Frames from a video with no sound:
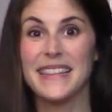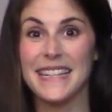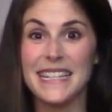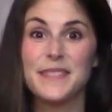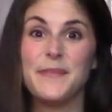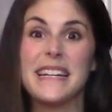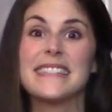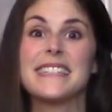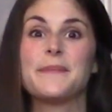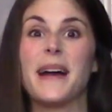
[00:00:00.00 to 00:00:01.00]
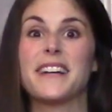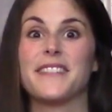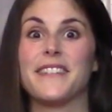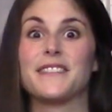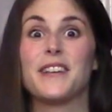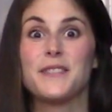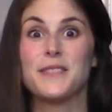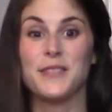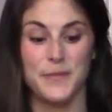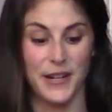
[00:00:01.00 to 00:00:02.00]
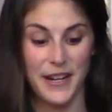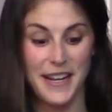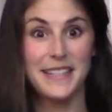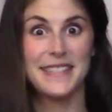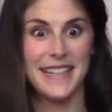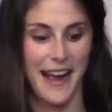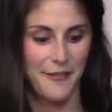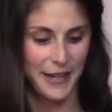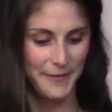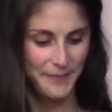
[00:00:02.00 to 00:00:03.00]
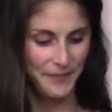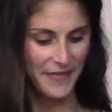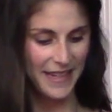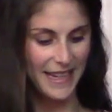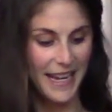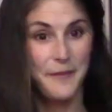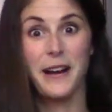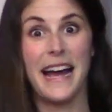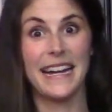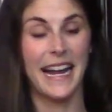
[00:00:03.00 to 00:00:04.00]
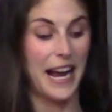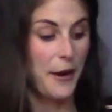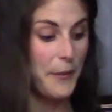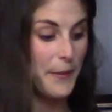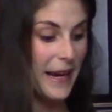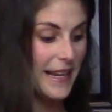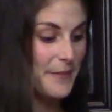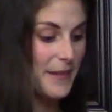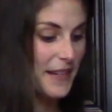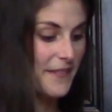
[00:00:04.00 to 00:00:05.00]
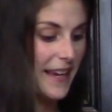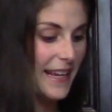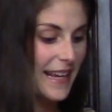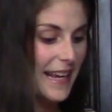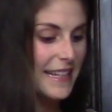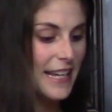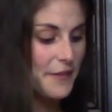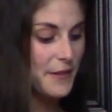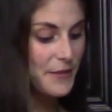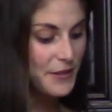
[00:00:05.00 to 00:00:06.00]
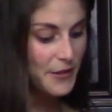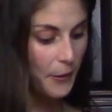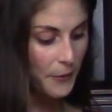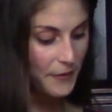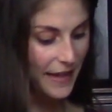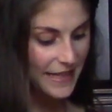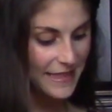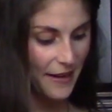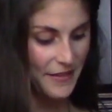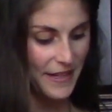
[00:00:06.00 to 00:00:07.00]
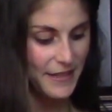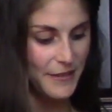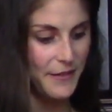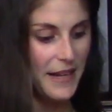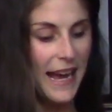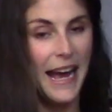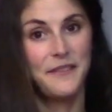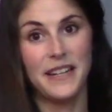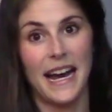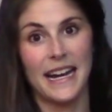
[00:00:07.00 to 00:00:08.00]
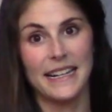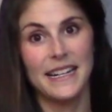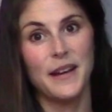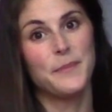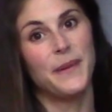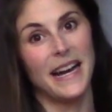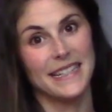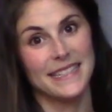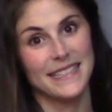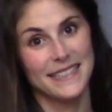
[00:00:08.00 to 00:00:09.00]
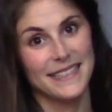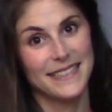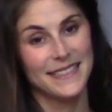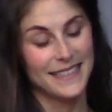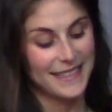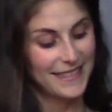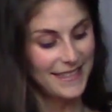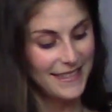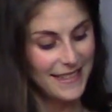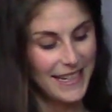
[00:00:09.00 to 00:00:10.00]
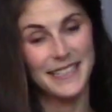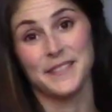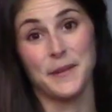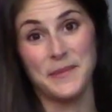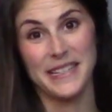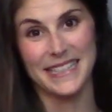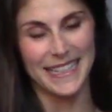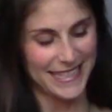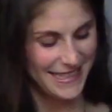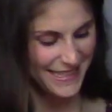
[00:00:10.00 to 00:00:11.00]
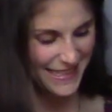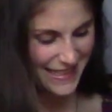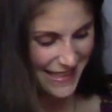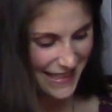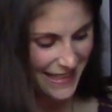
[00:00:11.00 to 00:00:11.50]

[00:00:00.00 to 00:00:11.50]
This makes these macaroons super sour, and we're adding quite a bit of it. Now, if you don't like sour things, you don't have to add it, but it just won't be as good.